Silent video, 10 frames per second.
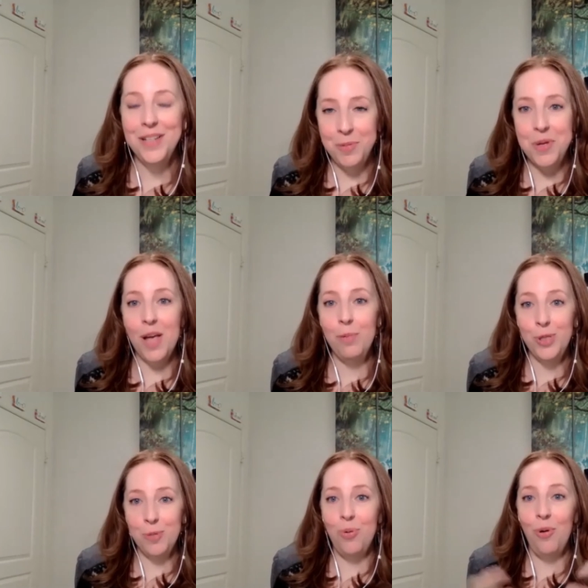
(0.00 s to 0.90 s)
to be able
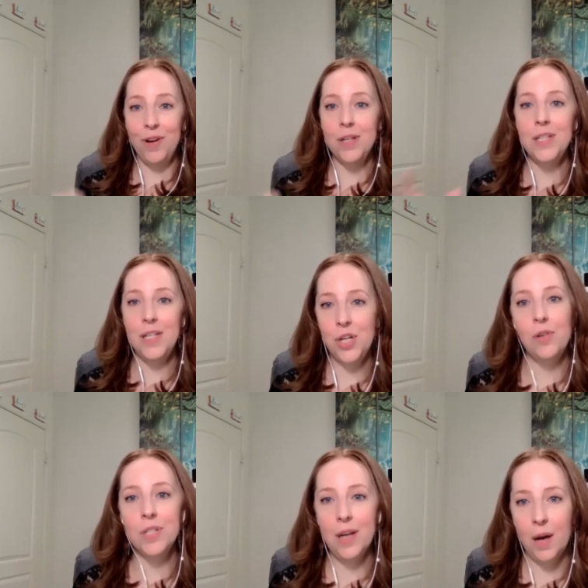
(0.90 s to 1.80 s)
to pour into each
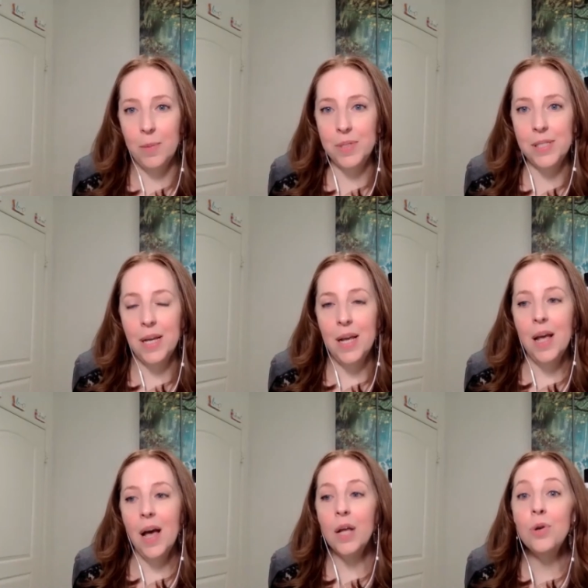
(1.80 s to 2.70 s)
other's cups.
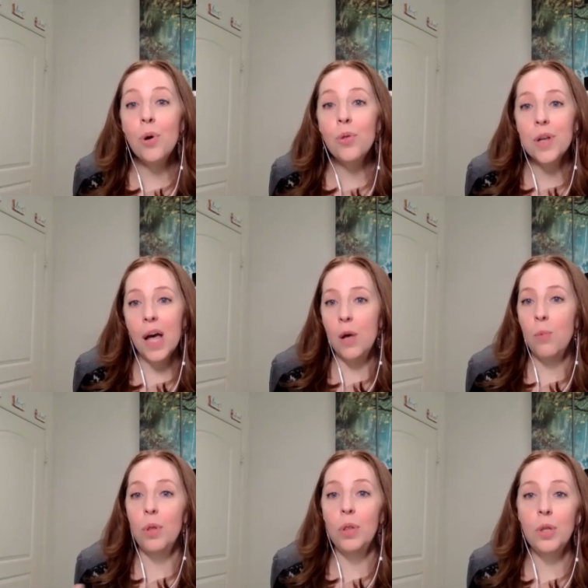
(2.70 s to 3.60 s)
I know that I
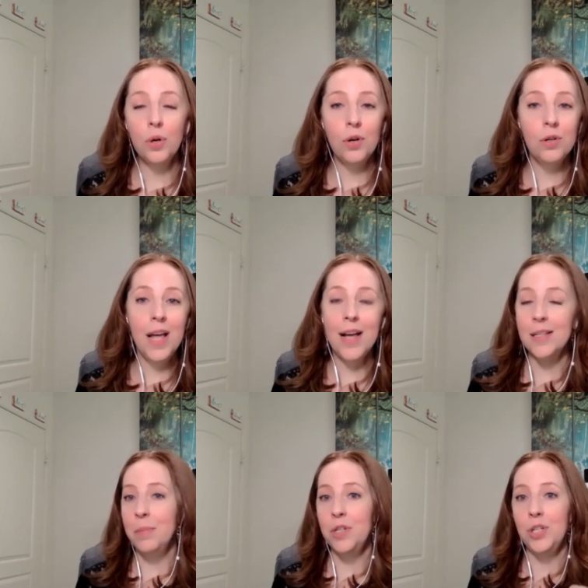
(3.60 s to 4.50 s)
will learn
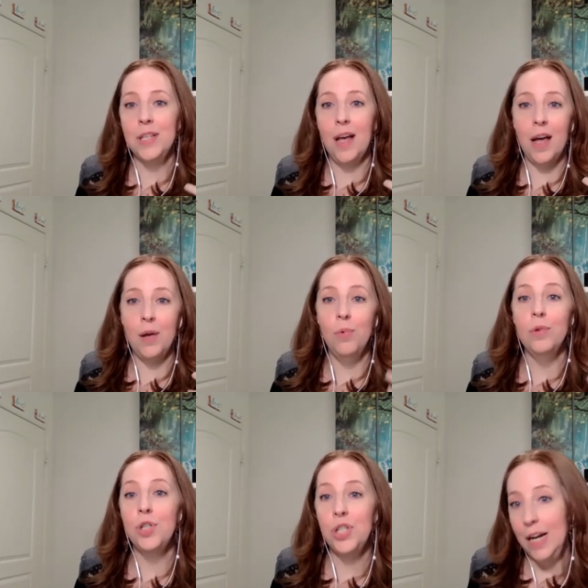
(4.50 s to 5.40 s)
as much as I will
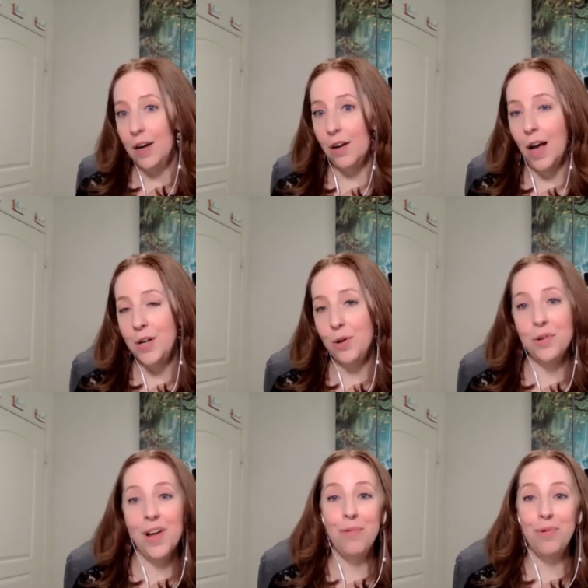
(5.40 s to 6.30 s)
share. I know
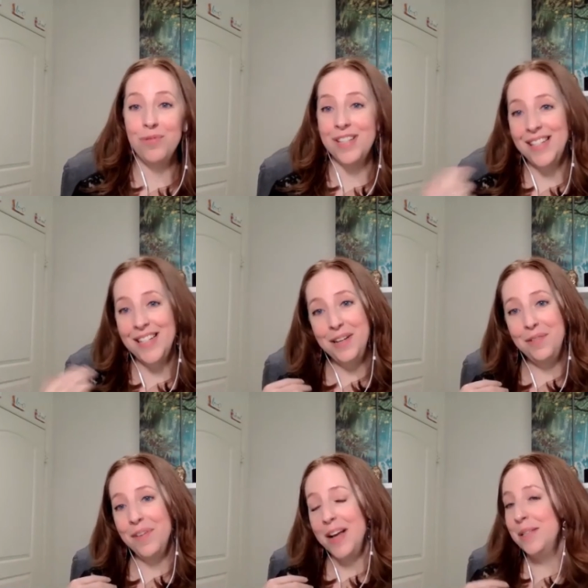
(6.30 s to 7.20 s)
that I will
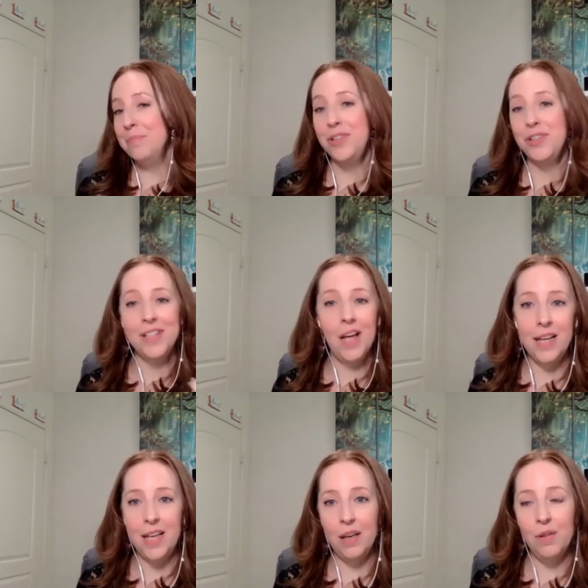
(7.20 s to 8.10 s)
receive as much as I
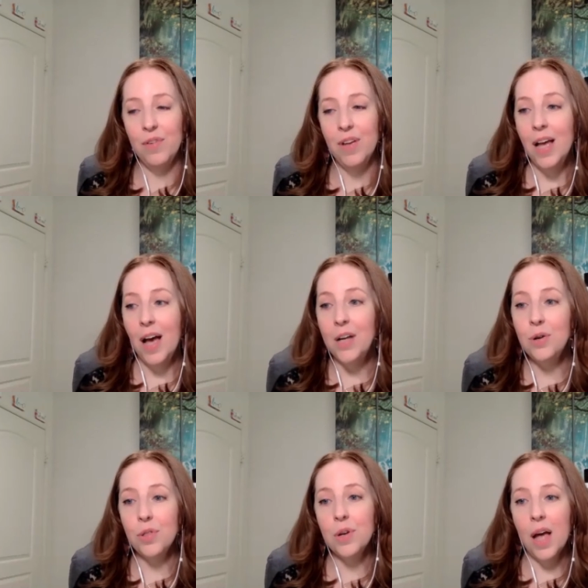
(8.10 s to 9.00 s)
give. I
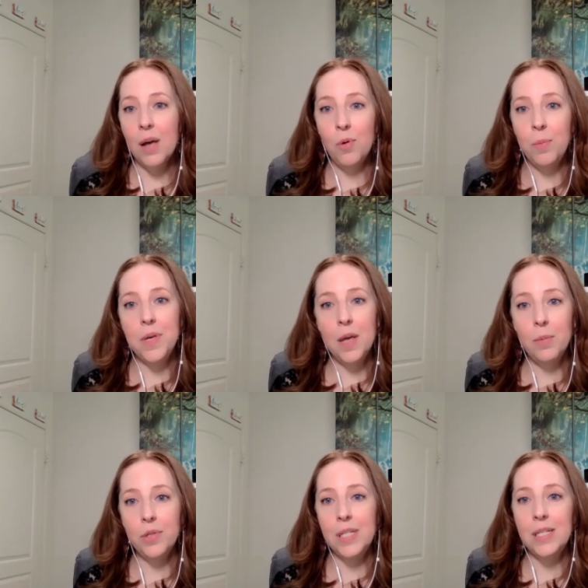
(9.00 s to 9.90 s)
know that I will be
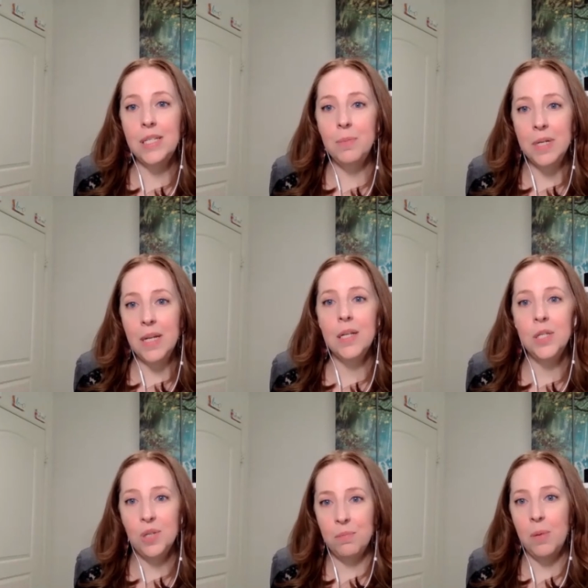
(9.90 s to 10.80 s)
able to deepen
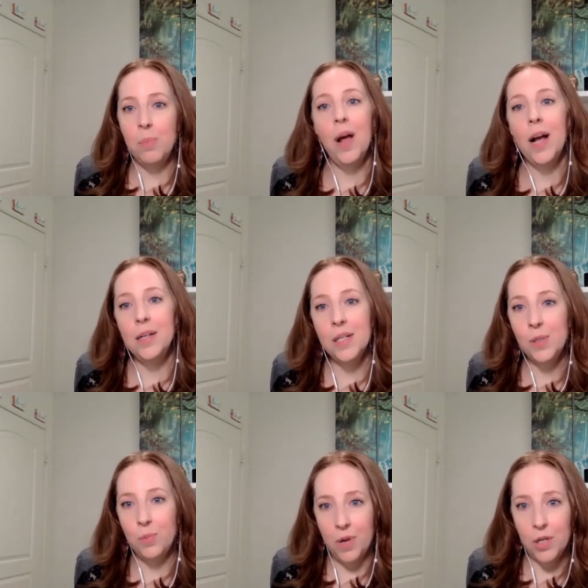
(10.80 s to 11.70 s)
into my
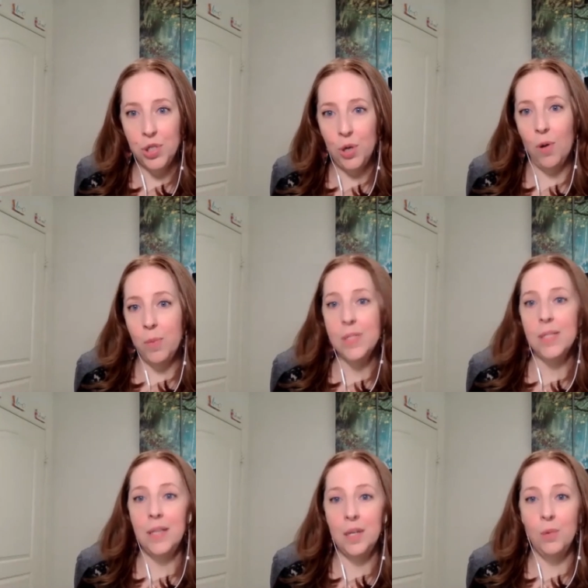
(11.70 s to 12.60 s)
practice when I show up as a
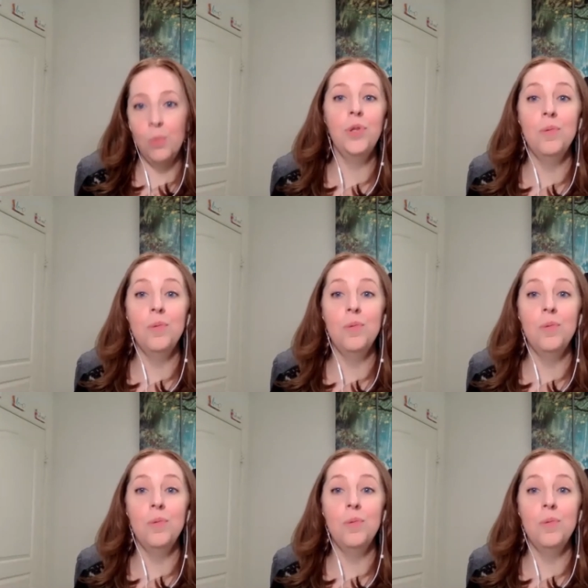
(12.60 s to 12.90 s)
leader with